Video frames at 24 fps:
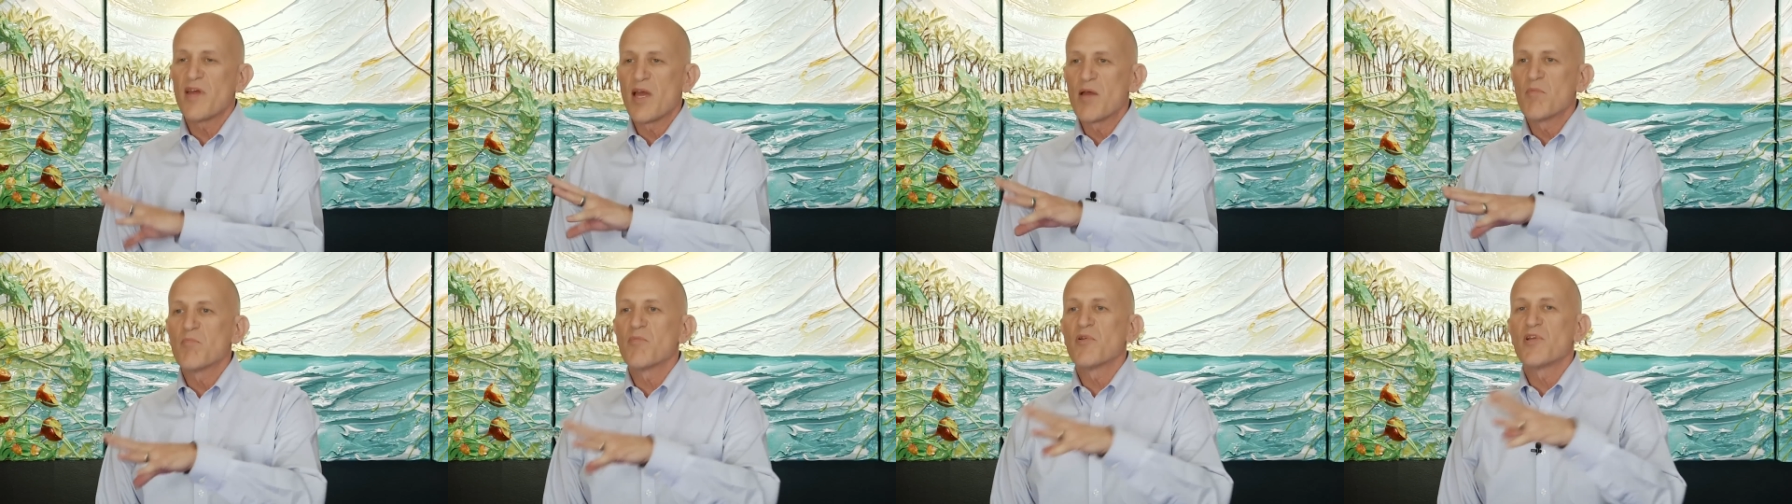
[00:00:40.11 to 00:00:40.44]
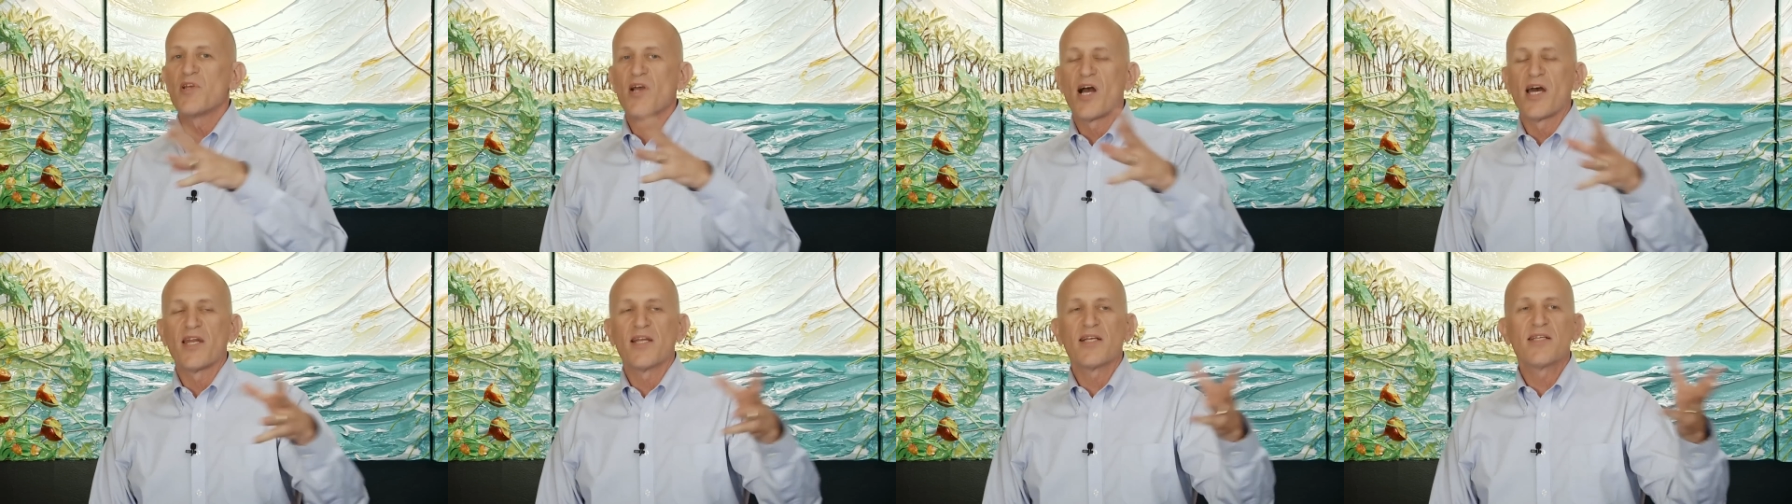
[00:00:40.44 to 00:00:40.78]

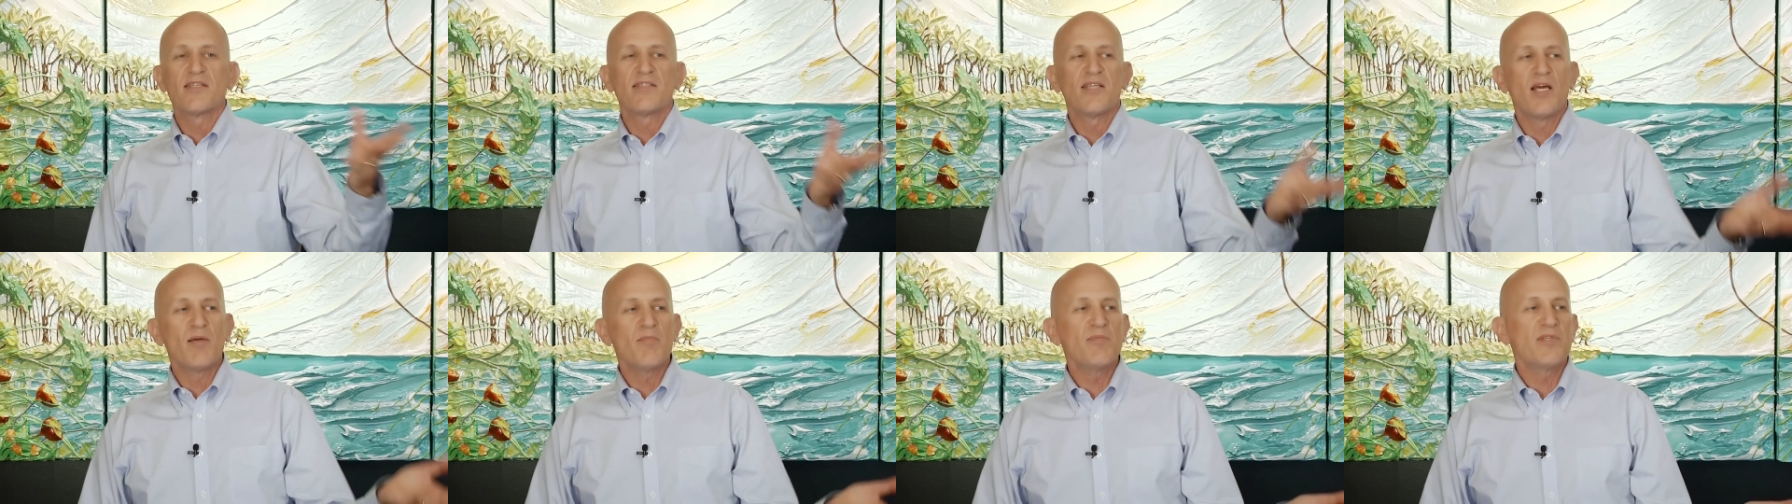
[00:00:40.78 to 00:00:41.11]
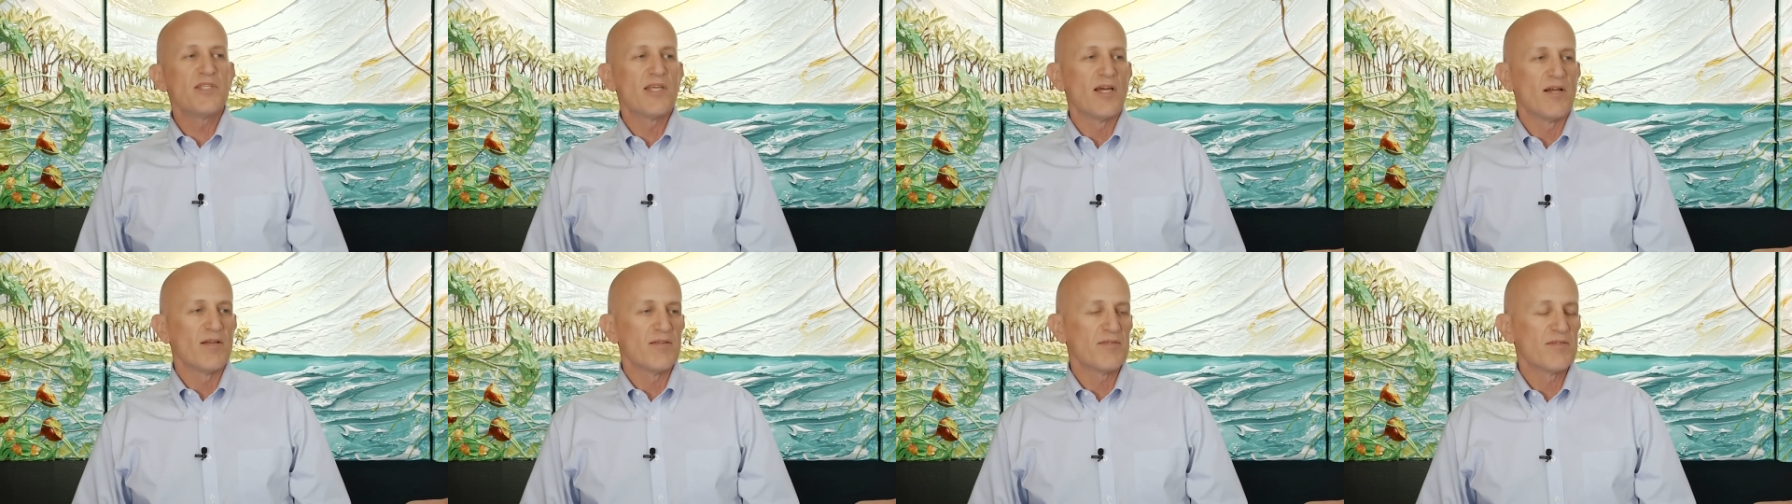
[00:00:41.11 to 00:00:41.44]
embryonic stem
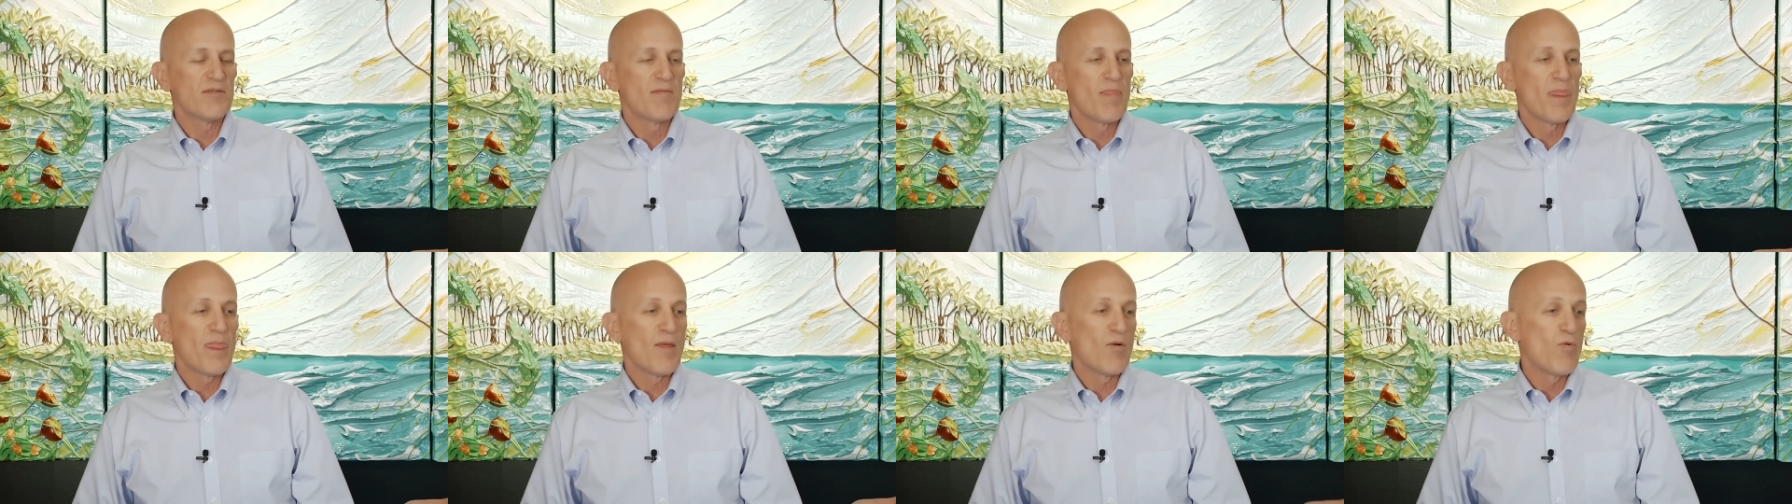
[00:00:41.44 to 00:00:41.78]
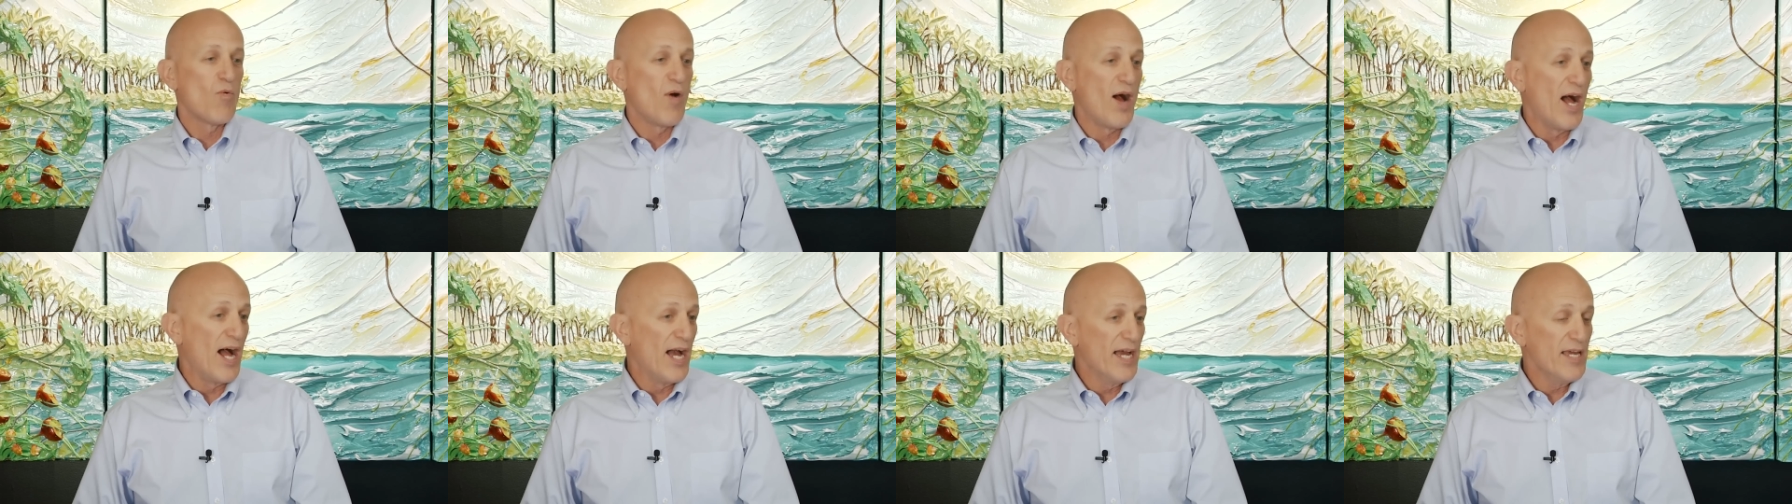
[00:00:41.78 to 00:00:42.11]
cells.
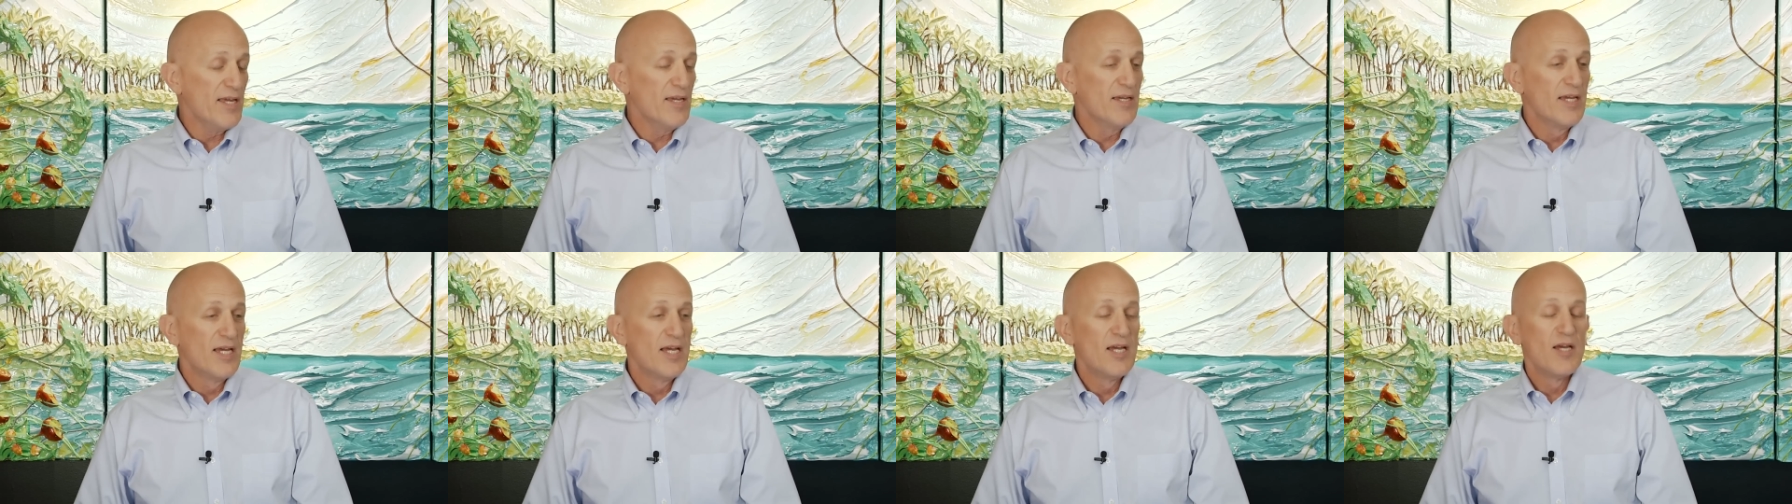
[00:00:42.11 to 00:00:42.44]
Why?